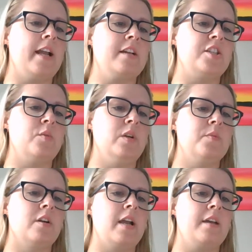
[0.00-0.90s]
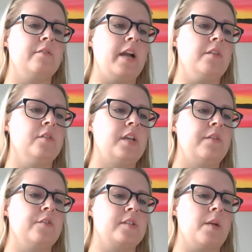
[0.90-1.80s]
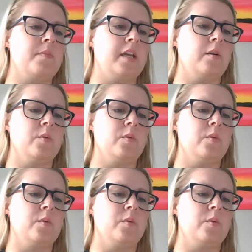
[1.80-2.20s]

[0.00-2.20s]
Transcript: as she whipped her head around looking for something